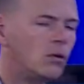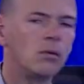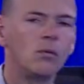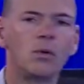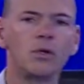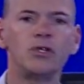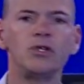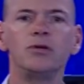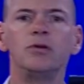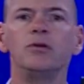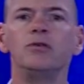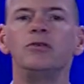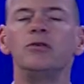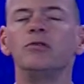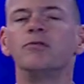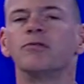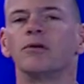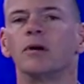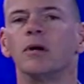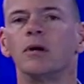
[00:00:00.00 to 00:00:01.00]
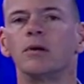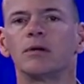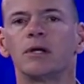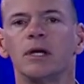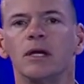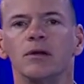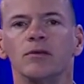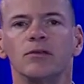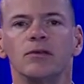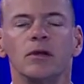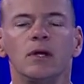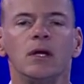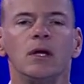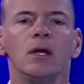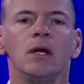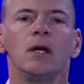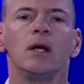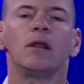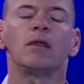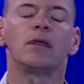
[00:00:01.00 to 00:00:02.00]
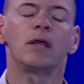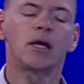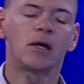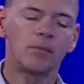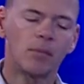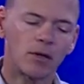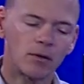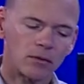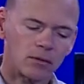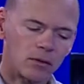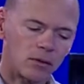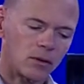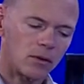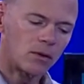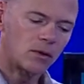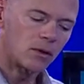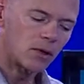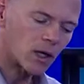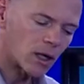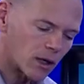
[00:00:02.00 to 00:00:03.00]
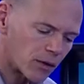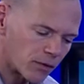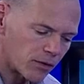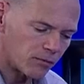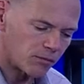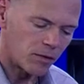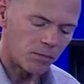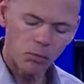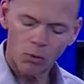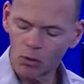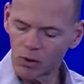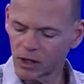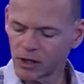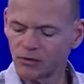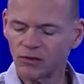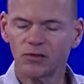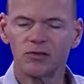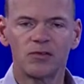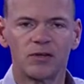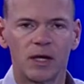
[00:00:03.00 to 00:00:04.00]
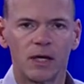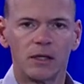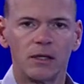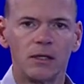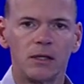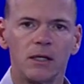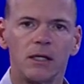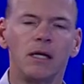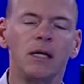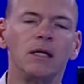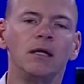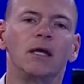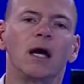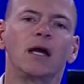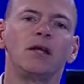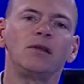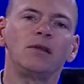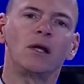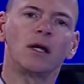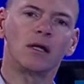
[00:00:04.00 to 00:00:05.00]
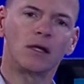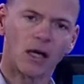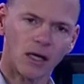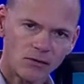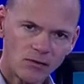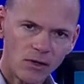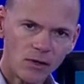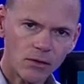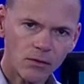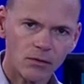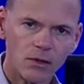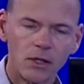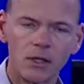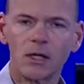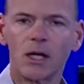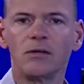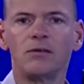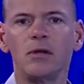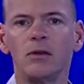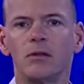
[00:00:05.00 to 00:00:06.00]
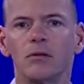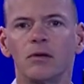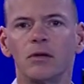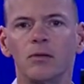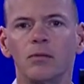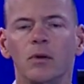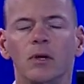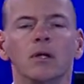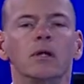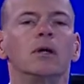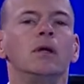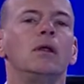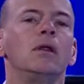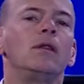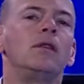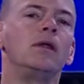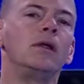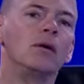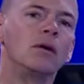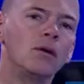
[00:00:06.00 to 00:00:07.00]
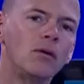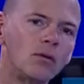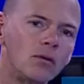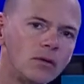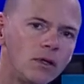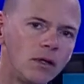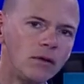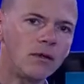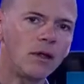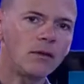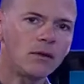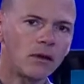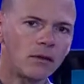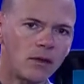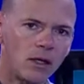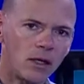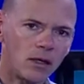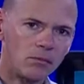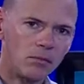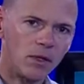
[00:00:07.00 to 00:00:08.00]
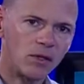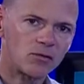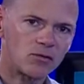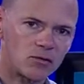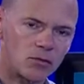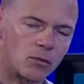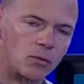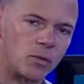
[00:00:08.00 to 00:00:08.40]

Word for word: what you can do for all kids. Think about uh, the report I just said in nine, uh, 1930 1931. The only thing that they administered